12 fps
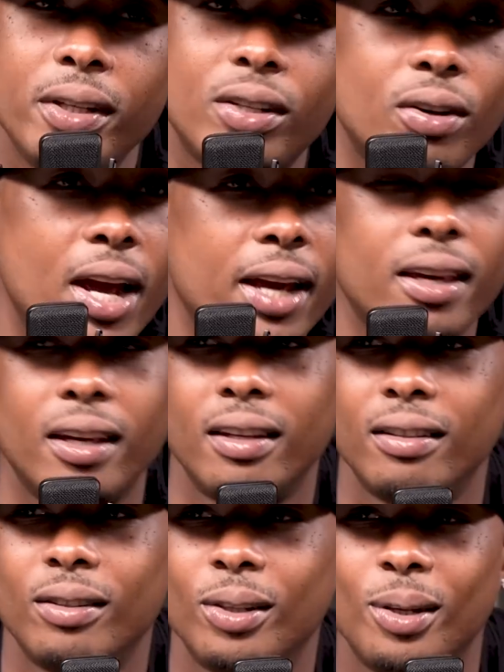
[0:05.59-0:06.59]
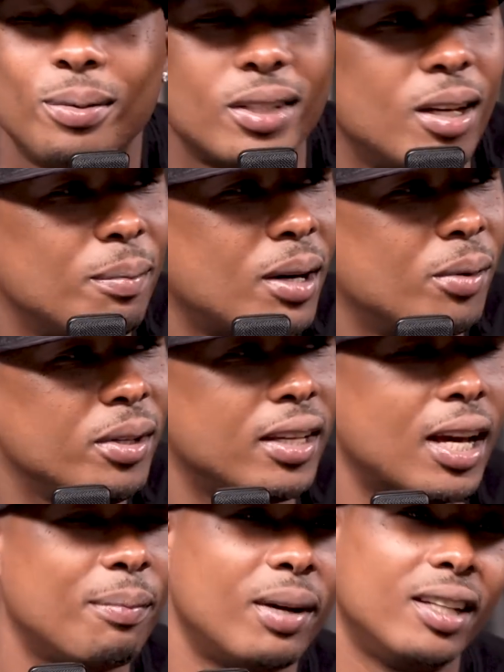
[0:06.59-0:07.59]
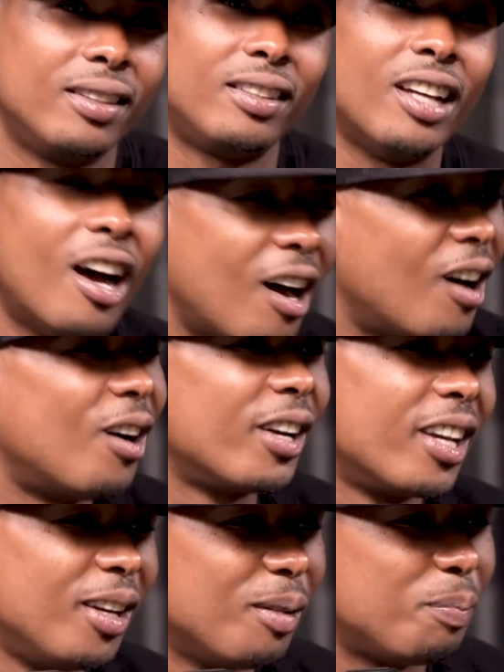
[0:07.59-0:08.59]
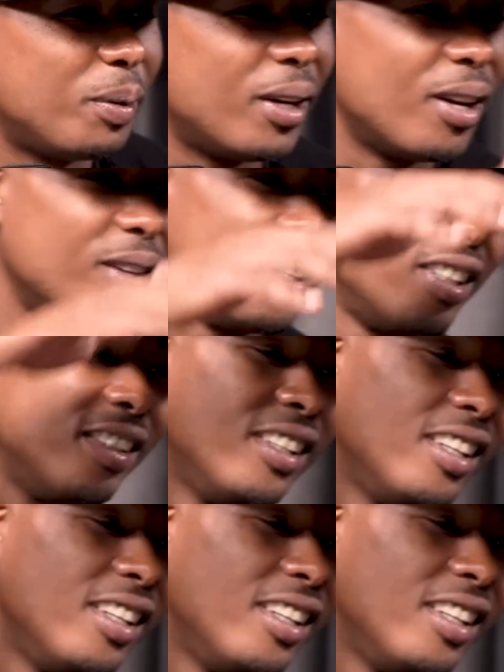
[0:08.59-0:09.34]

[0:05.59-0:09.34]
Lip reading: We cracking. You know what I'm talking about? We got my dog in the building.